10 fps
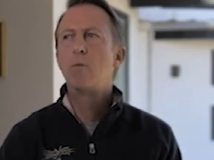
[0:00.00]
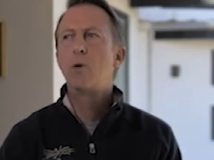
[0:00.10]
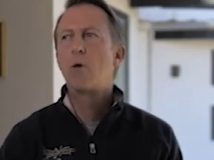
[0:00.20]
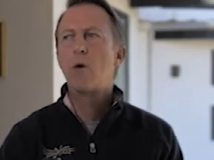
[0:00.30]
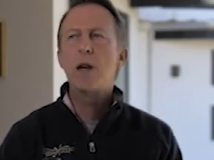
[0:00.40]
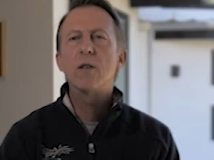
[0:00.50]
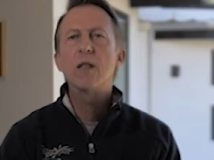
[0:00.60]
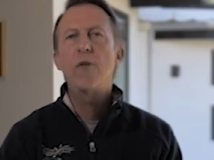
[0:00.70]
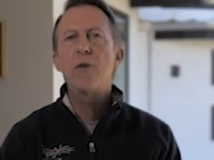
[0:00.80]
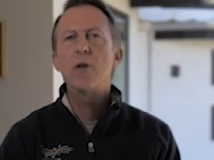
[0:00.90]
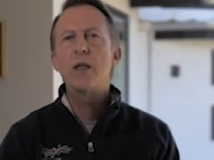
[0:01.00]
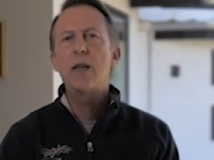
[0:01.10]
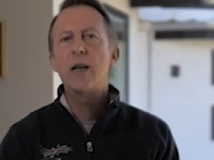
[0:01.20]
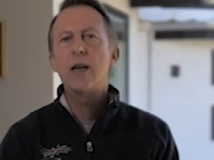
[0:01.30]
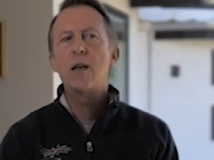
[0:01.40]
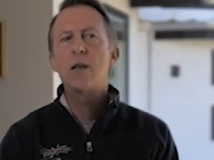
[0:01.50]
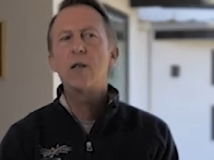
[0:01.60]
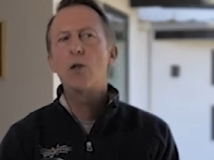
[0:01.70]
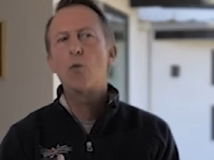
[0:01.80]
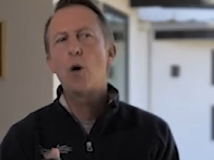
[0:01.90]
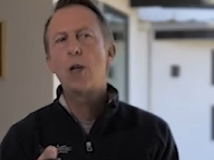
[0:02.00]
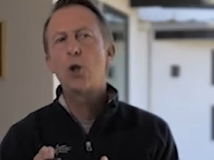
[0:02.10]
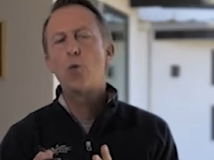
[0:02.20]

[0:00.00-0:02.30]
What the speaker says: the greatest difference is what